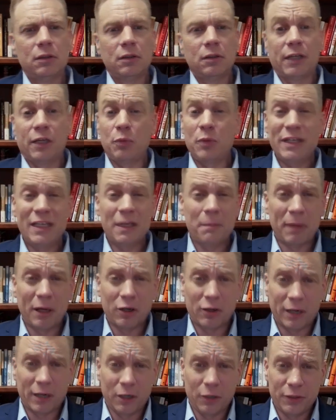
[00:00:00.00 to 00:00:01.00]
Can we get
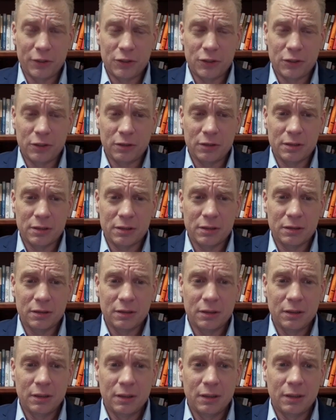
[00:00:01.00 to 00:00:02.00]
better health insurance?
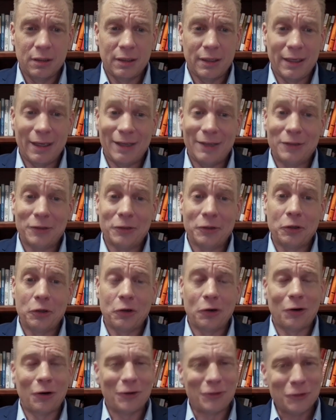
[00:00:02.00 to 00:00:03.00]
And
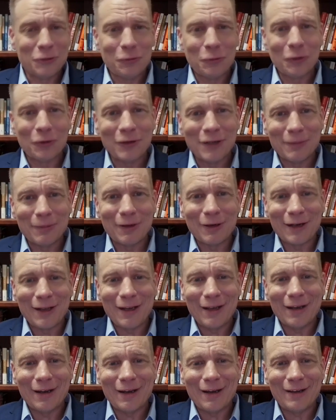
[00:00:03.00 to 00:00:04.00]
are you worried about
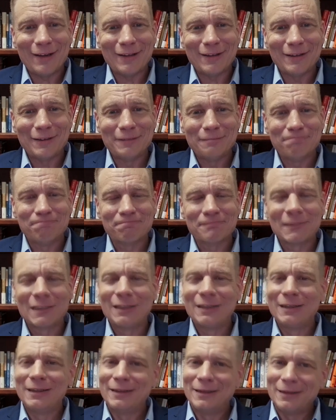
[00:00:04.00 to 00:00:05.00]
AI?
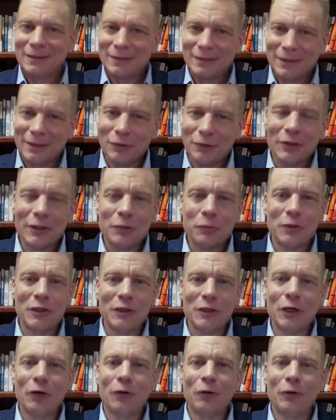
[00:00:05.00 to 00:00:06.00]
Little did we
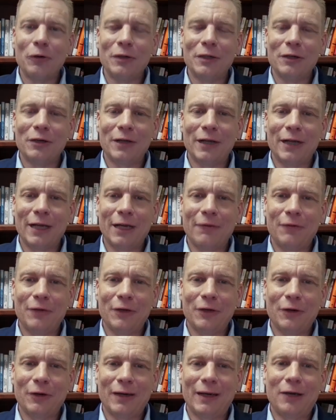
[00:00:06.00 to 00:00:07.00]
know a year and a half
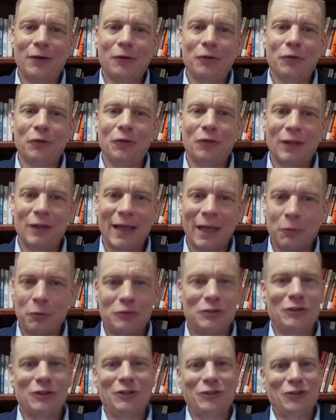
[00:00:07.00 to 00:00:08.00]
ago how that
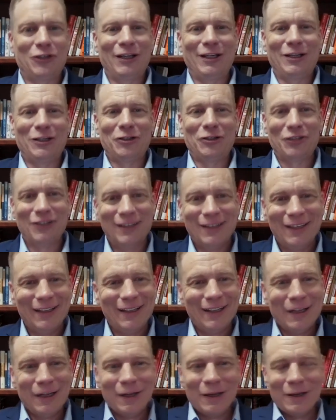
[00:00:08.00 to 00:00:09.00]
was going to change.
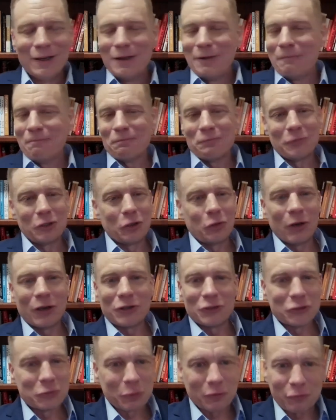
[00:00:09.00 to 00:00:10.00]
The
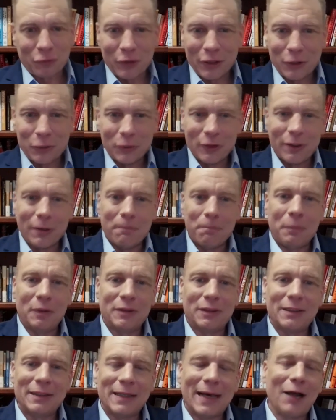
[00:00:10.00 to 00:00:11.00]
questions were frequent,
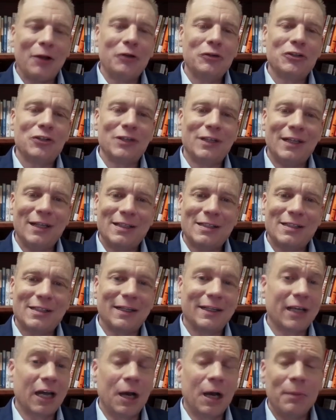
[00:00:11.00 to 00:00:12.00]
but the knowledge and
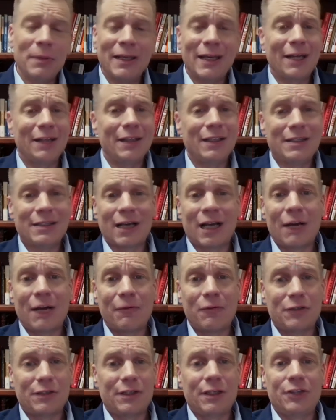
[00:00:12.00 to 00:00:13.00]
insight coming out of these
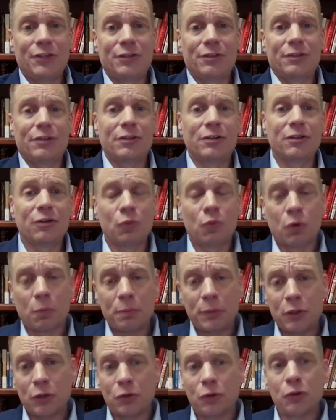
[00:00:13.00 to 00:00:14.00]
conversations were
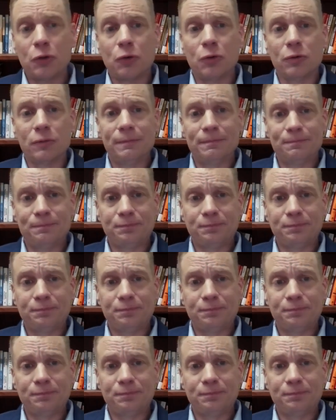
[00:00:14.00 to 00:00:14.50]
pure gold.